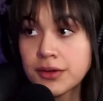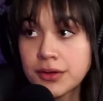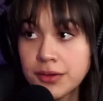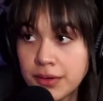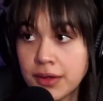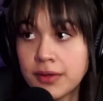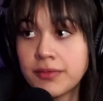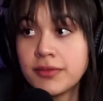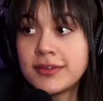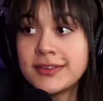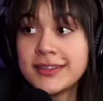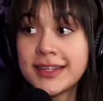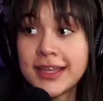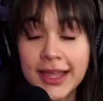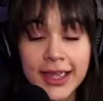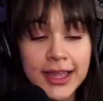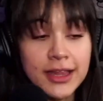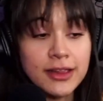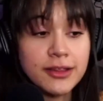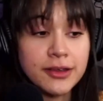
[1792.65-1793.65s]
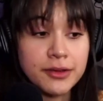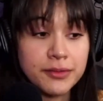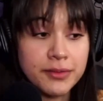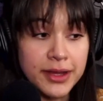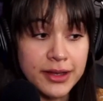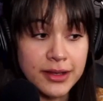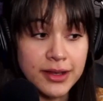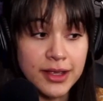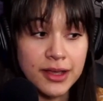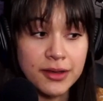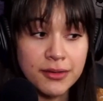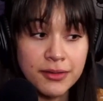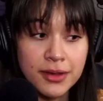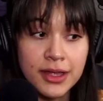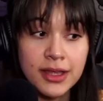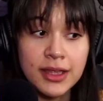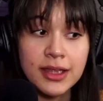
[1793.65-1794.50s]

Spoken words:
whoever, and say, hey, look, right now,